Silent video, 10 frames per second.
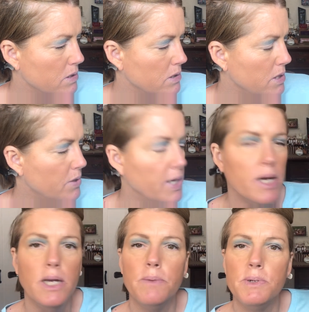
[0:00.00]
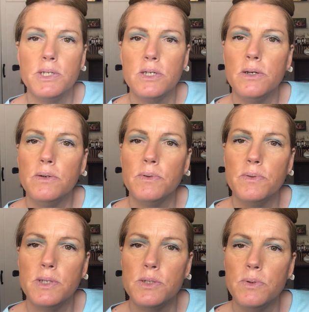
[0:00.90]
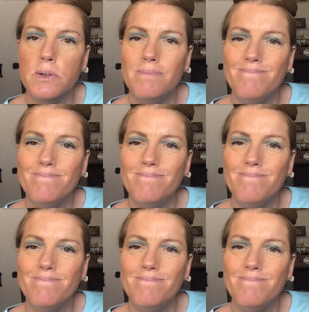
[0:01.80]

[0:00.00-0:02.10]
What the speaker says: No, yeah, I am going to start with this one.